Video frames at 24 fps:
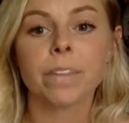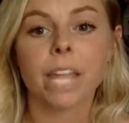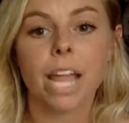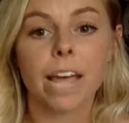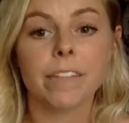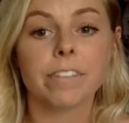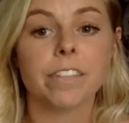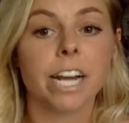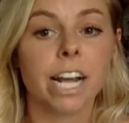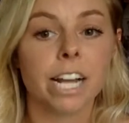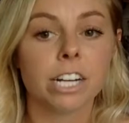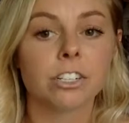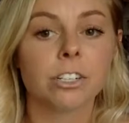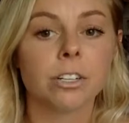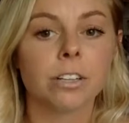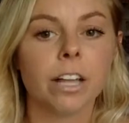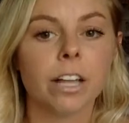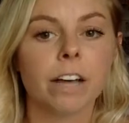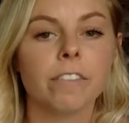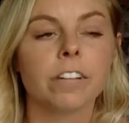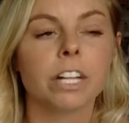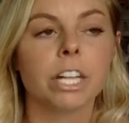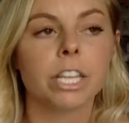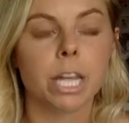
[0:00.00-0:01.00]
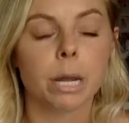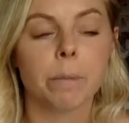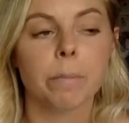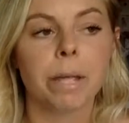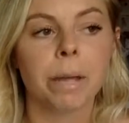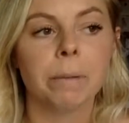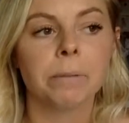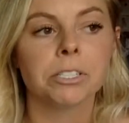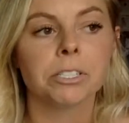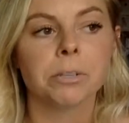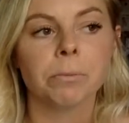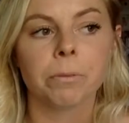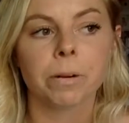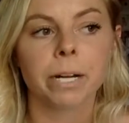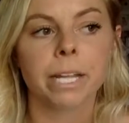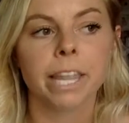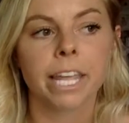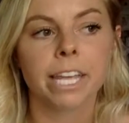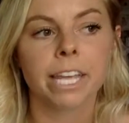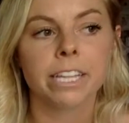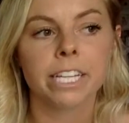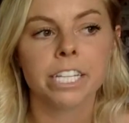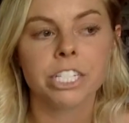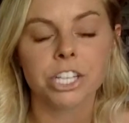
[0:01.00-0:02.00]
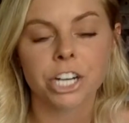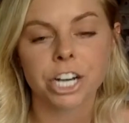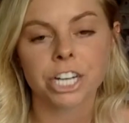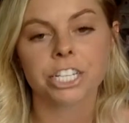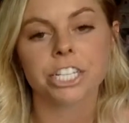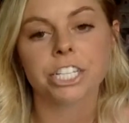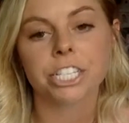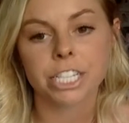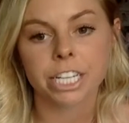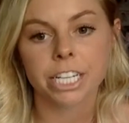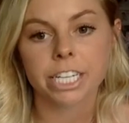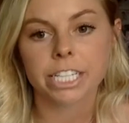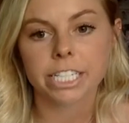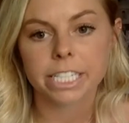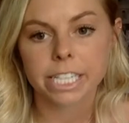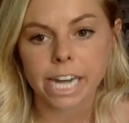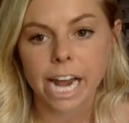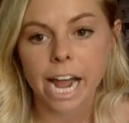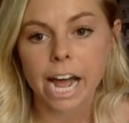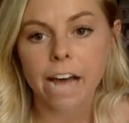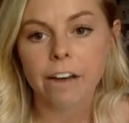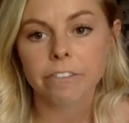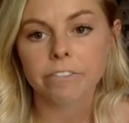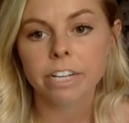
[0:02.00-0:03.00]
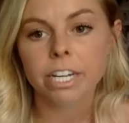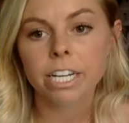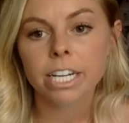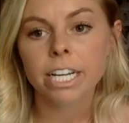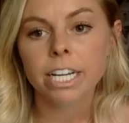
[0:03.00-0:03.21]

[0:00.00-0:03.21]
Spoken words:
at the national level, and then be able to relay these changes to the staff.